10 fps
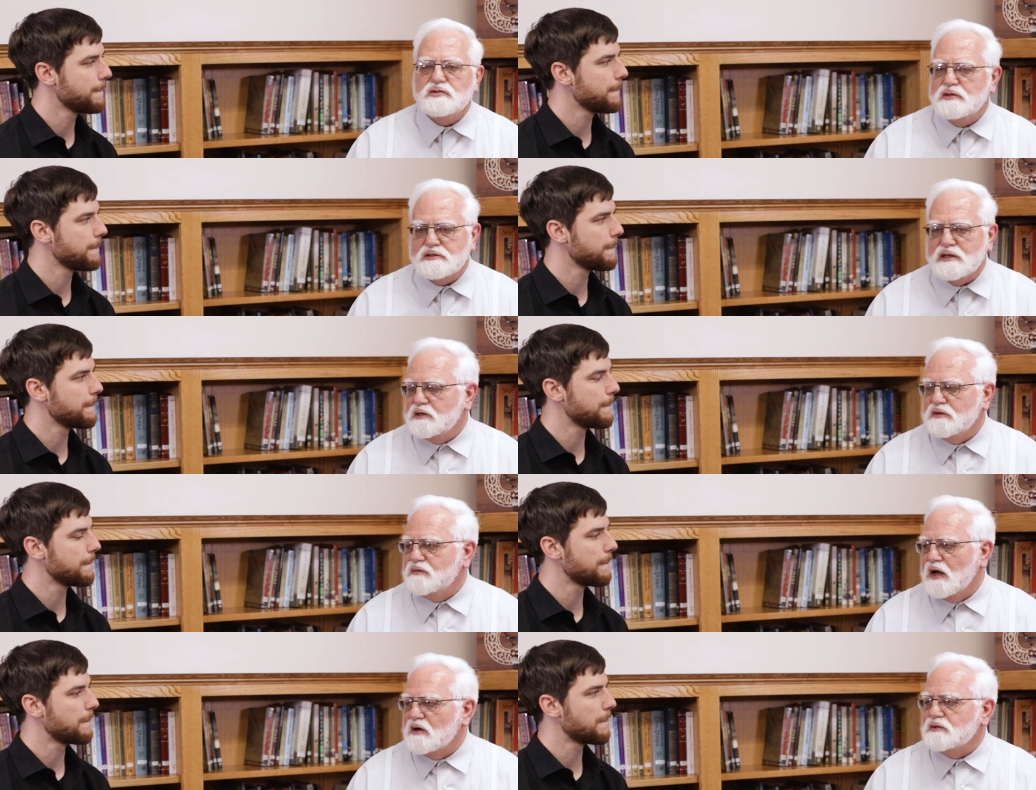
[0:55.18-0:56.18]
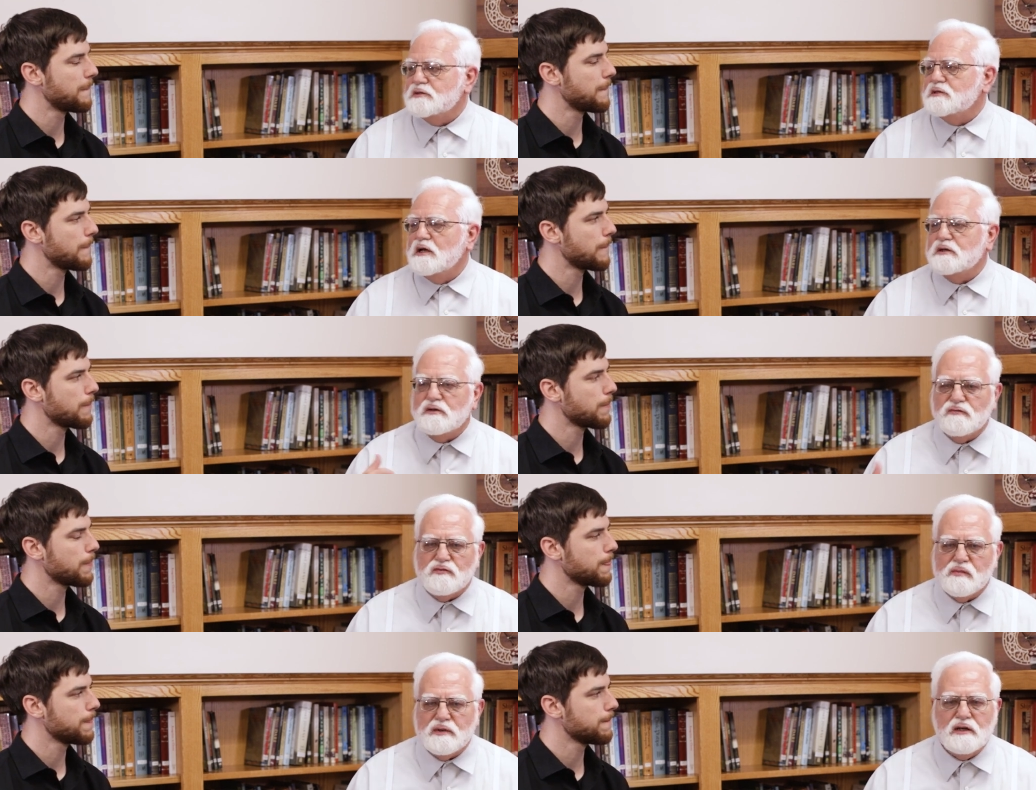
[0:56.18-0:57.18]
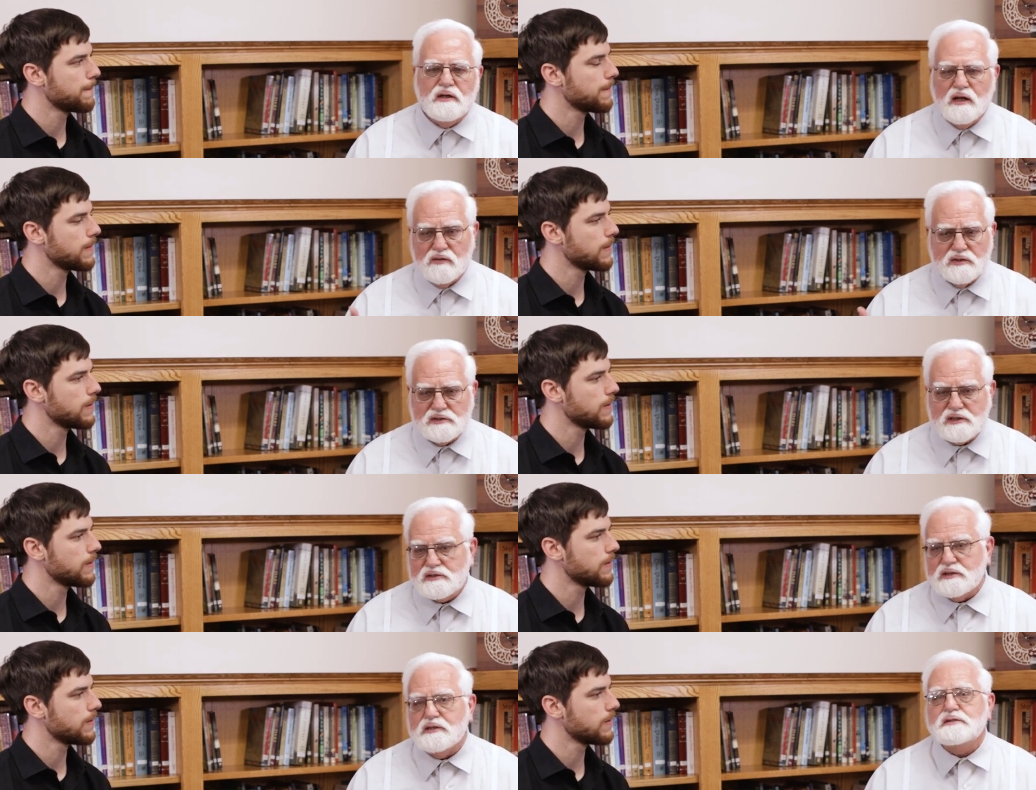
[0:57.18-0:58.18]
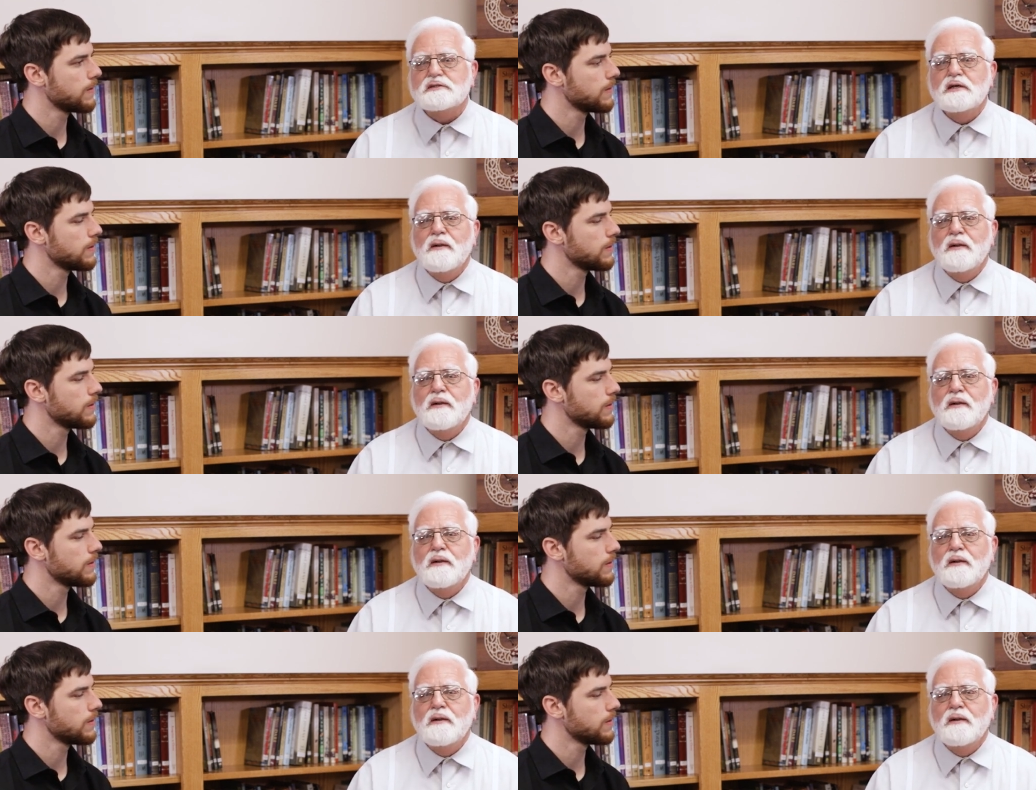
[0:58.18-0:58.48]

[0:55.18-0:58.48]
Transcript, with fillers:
Speaker 1: two distinctive doctrines, nonconformity and non-resistance.